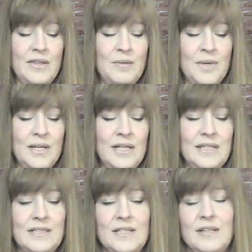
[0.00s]
they may
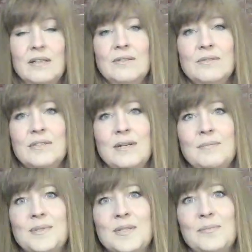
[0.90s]
need to close
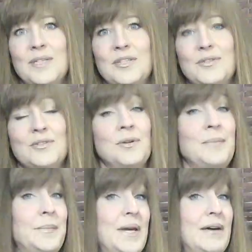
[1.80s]
up some issues or
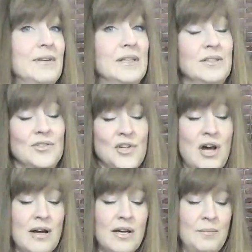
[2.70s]
maybe have a little
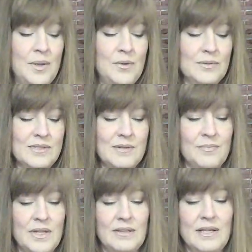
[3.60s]
talk about
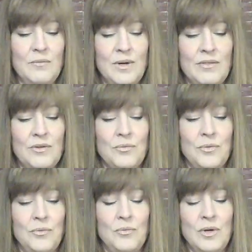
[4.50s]
something that went
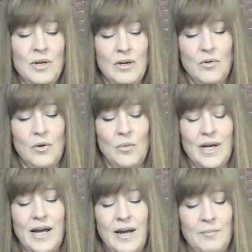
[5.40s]
through or
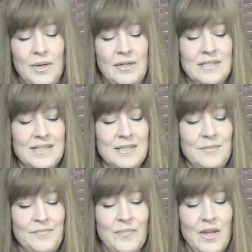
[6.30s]
what happened.
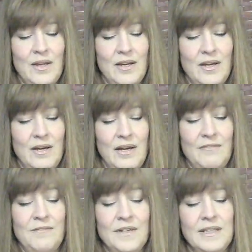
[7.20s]

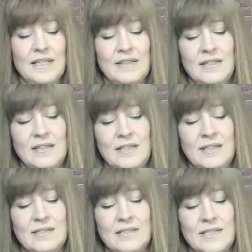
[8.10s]
I feel like
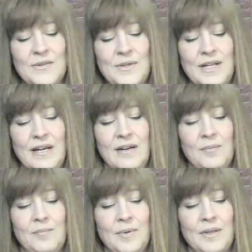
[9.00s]
this is going to
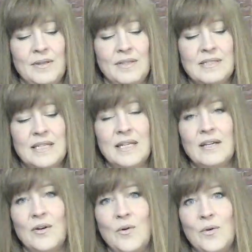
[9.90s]
help this King
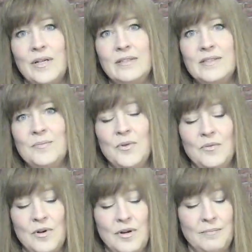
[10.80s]
of Coins
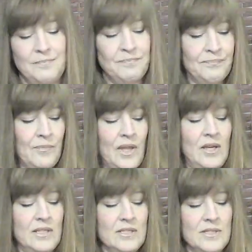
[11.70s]
move on.
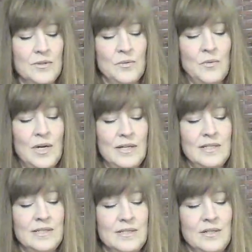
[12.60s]
So why
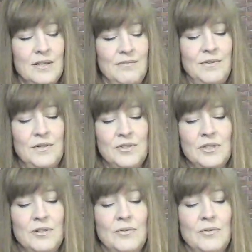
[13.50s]
is there confusion